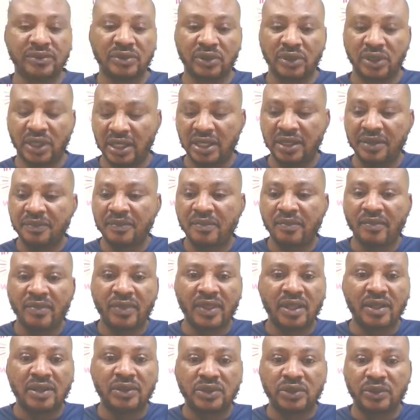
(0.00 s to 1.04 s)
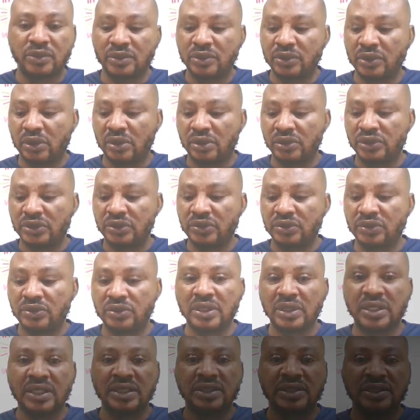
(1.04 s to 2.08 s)
Okay. So we're going to continue
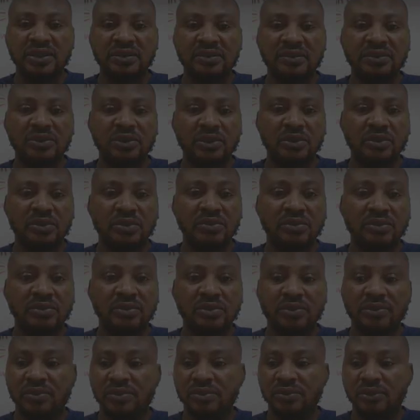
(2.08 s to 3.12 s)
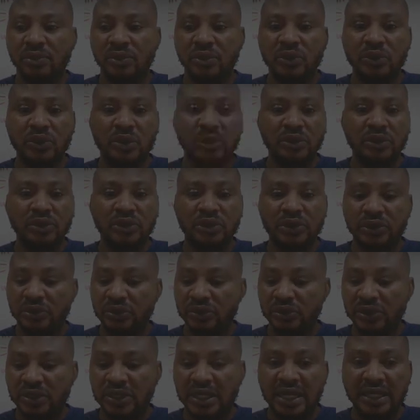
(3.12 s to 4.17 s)
to listen to. We're going to
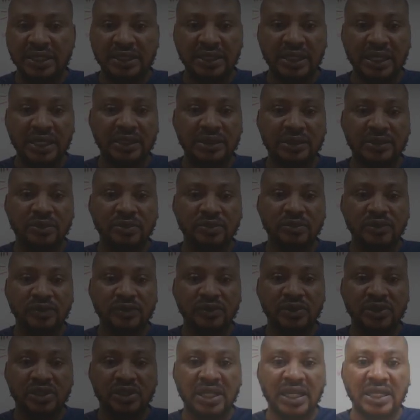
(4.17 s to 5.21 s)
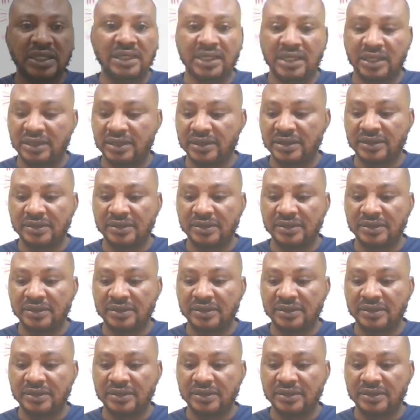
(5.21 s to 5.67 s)
continue slide 8. Move to slide 8.